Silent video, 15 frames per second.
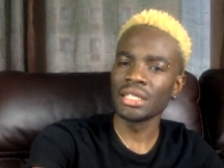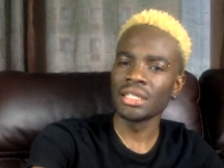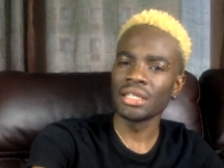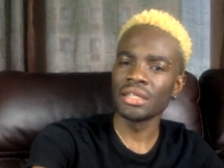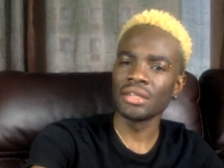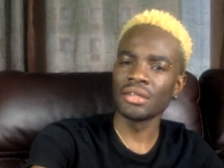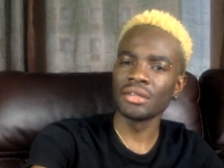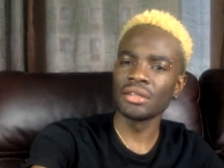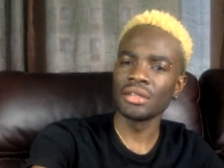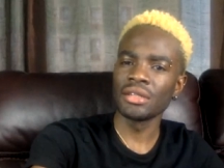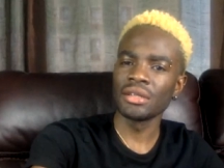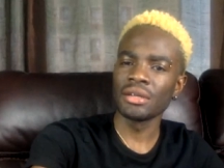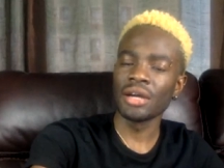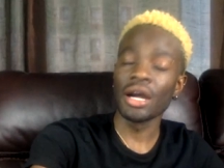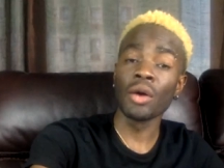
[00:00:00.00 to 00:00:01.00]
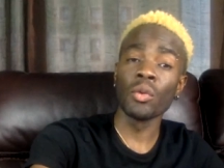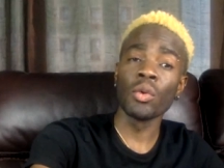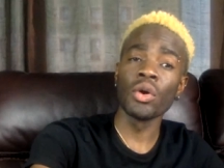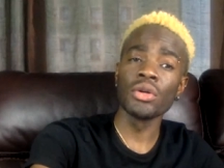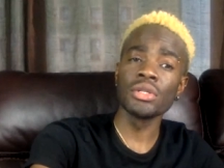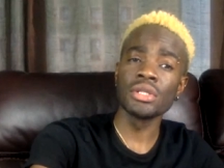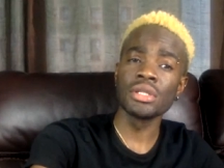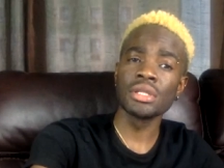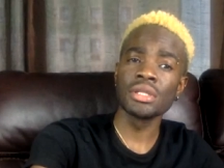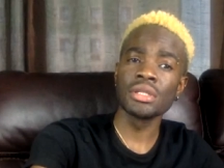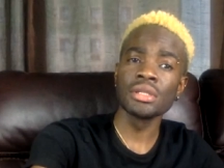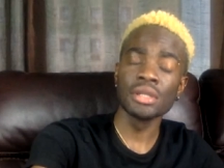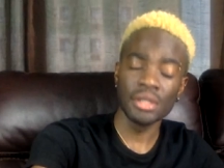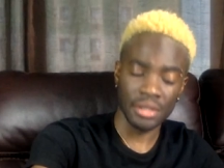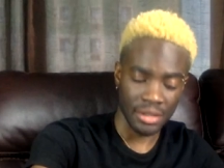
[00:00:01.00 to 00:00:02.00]
you know, or
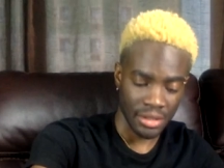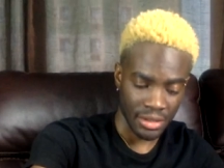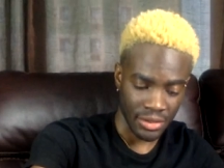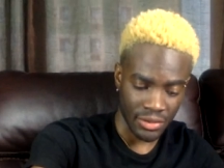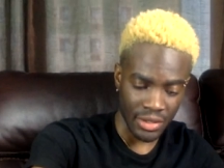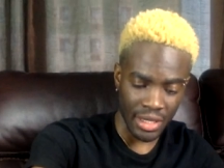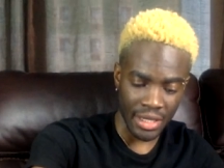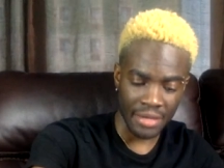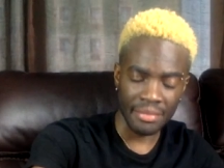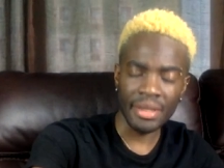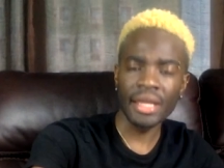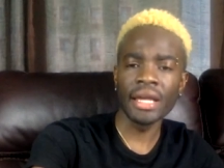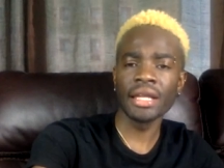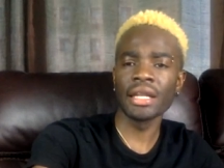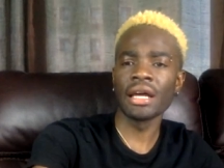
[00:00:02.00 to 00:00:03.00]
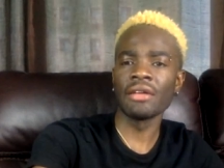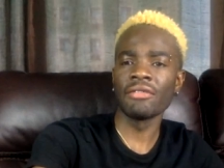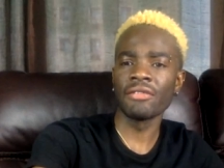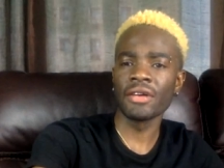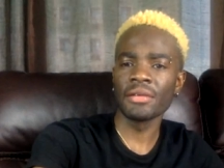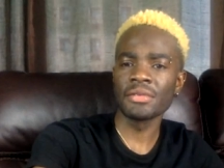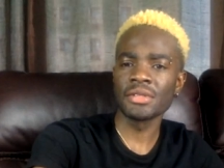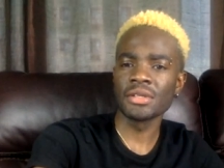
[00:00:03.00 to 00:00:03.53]
was. So I hear me get that from.